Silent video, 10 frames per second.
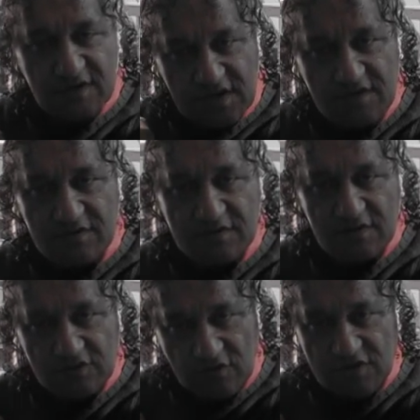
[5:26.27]
Okay,
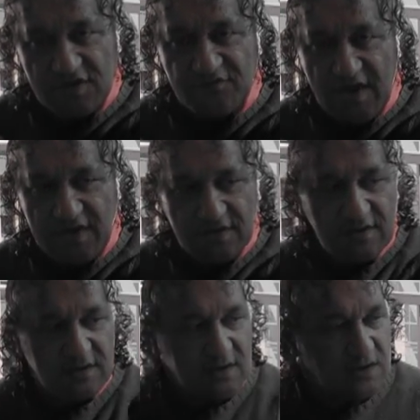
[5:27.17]
when you talk to his flag
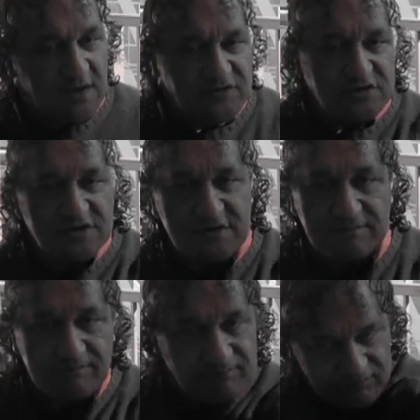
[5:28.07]
over New Zealand,
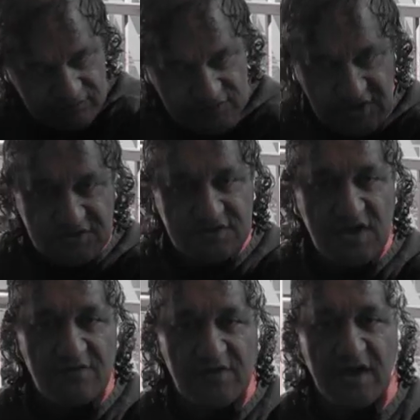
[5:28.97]
this is
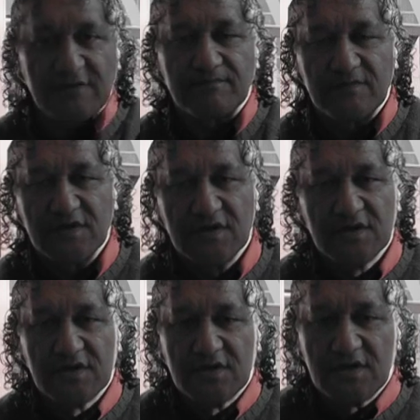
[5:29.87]
our flag
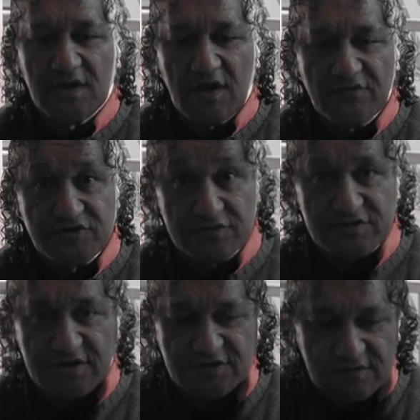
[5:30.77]
of
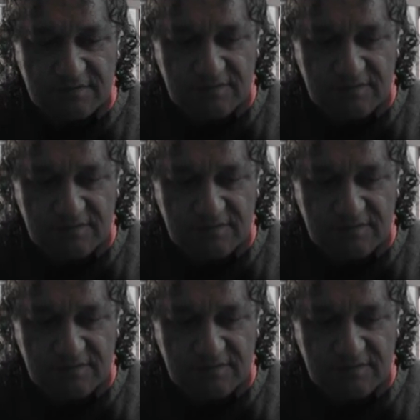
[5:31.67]
jurisdiction.